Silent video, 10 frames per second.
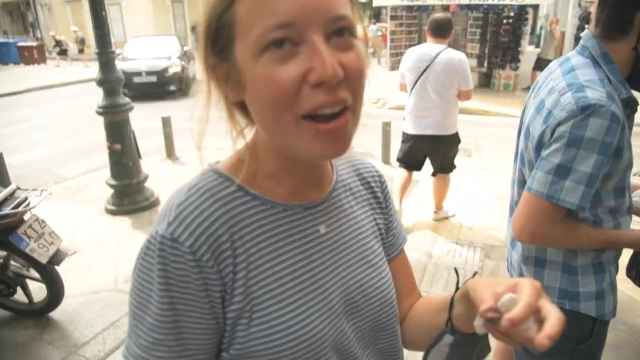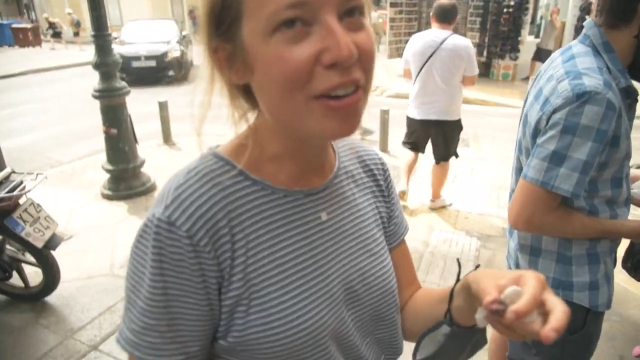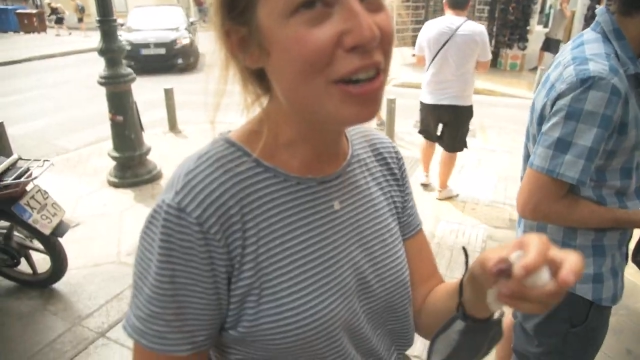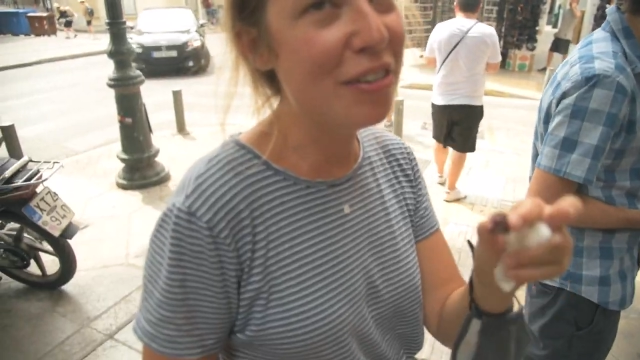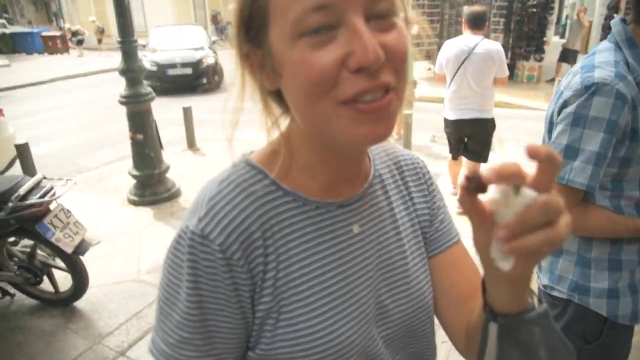I
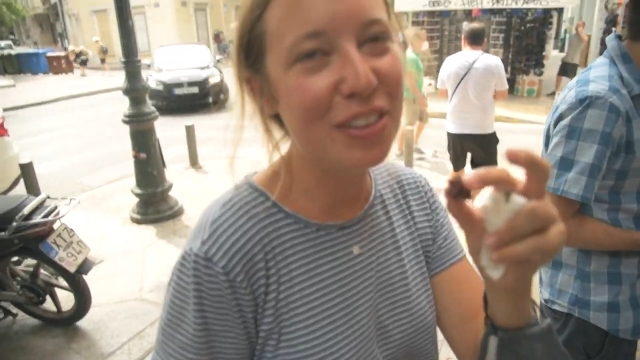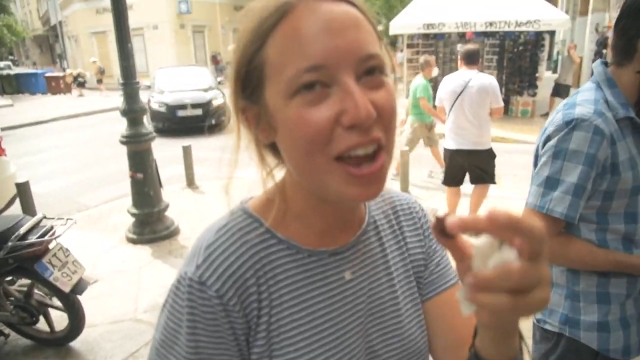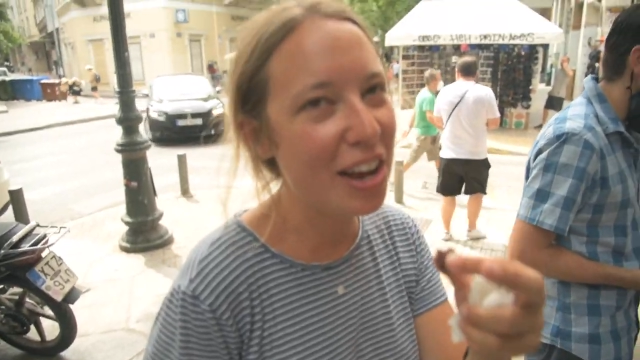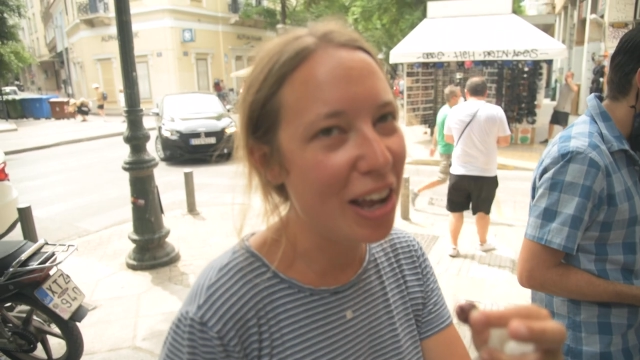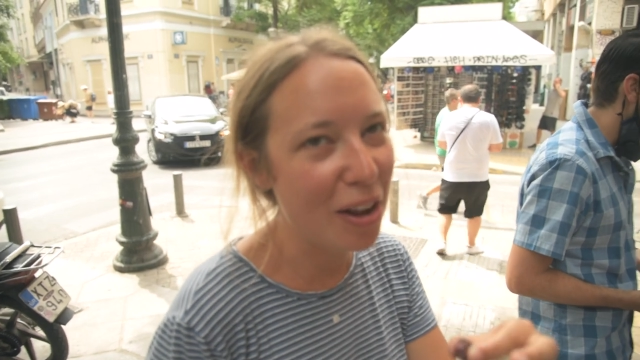don't even
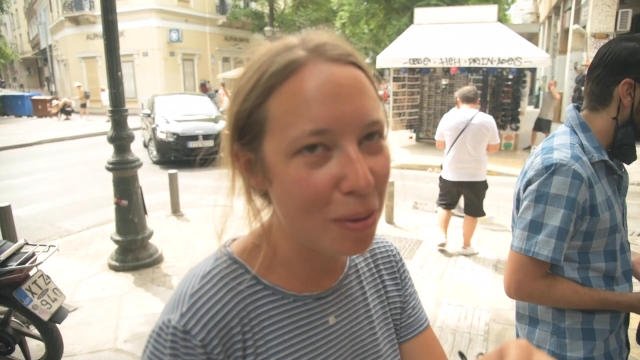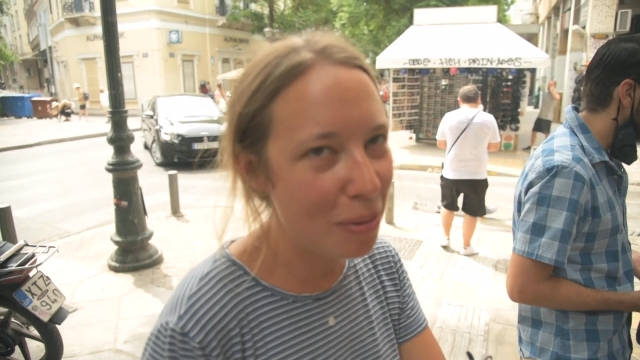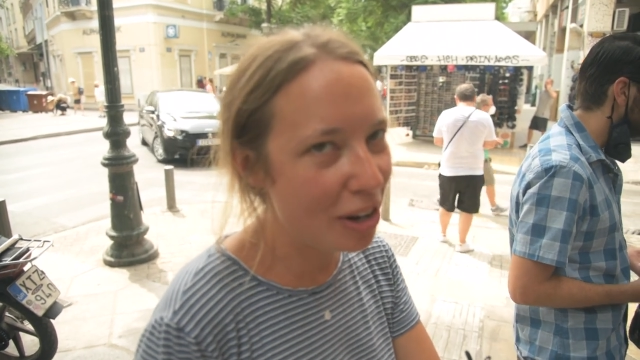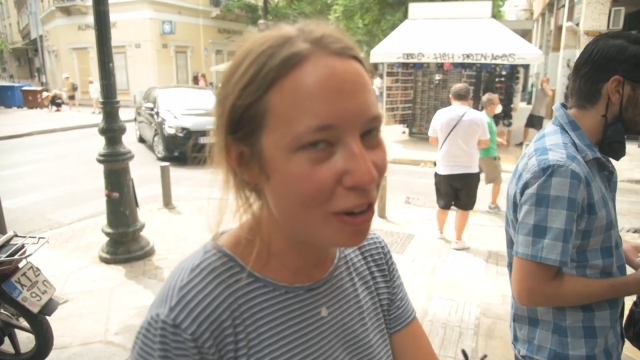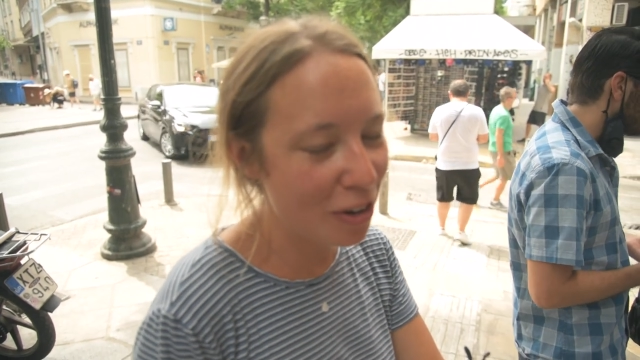like
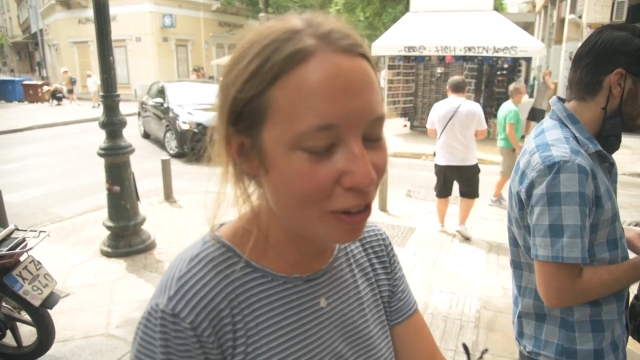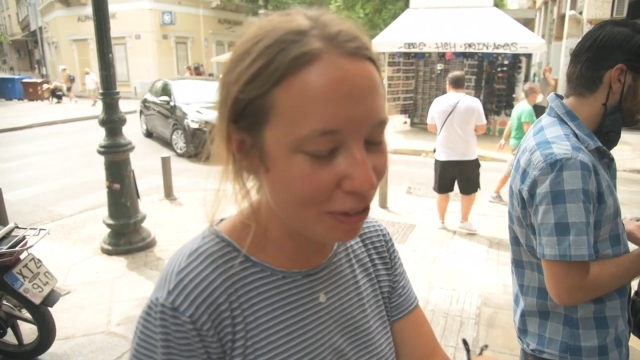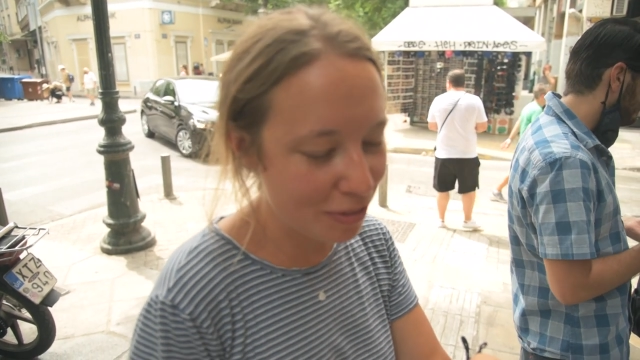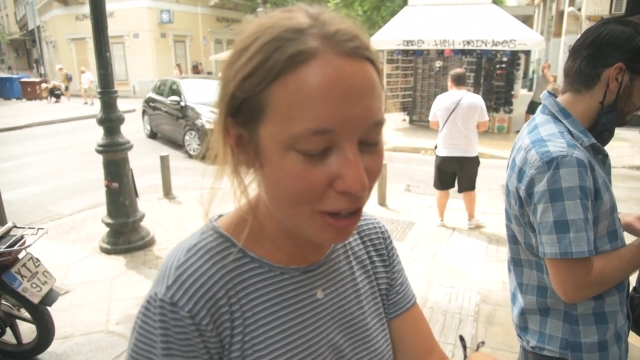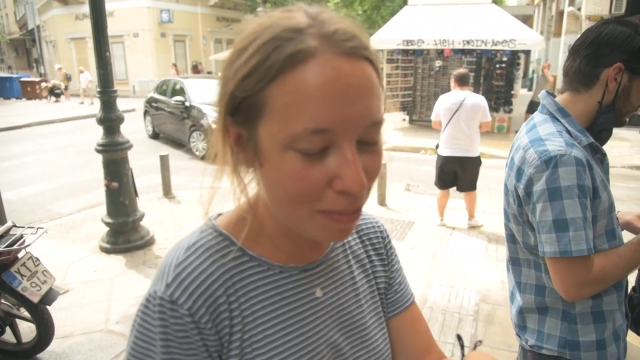Kalamata
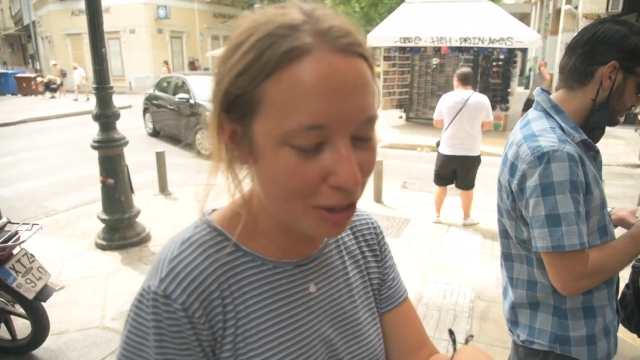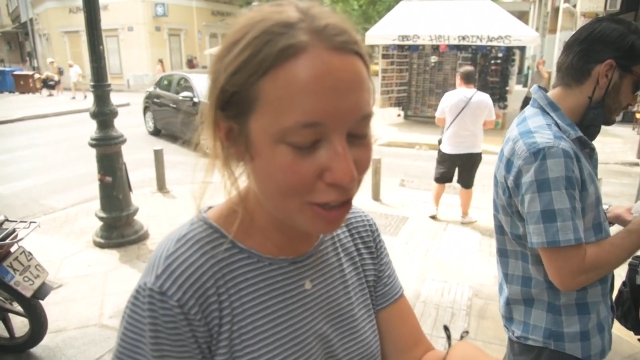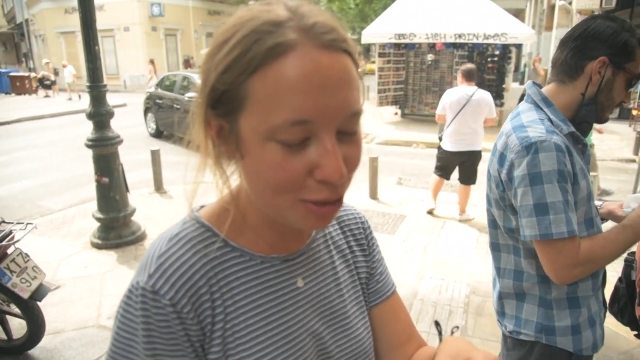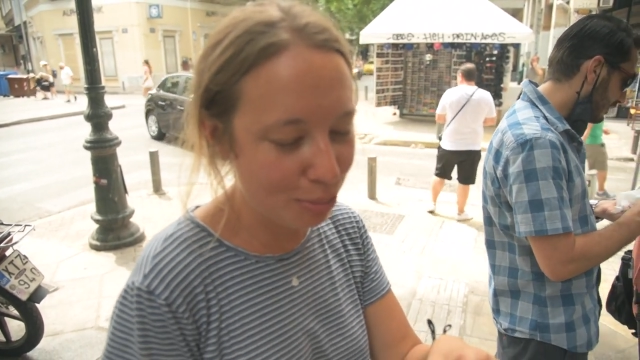olives that much,